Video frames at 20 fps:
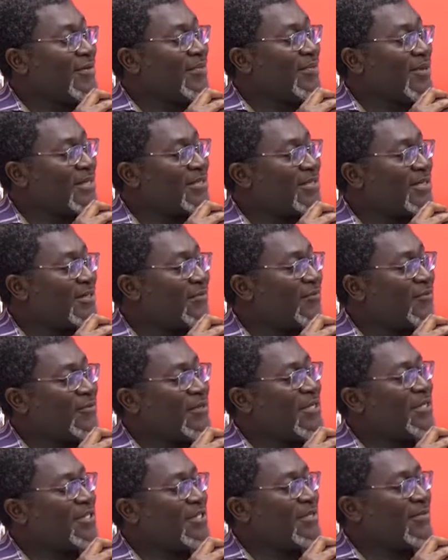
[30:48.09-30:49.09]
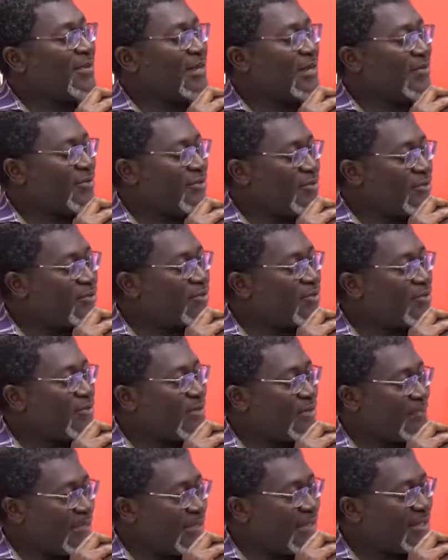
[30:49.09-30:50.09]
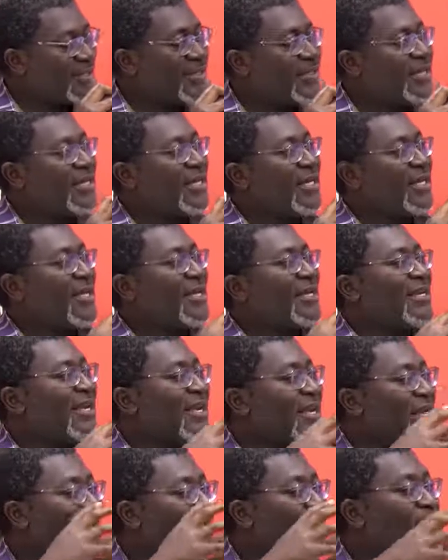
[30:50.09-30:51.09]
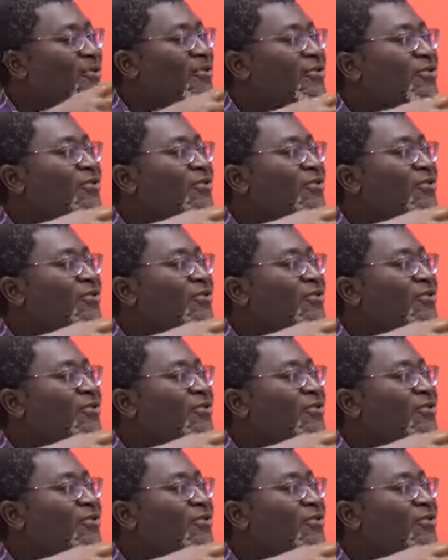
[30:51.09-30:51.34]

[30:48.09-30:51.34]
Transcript: personal information about you, your person, and they're able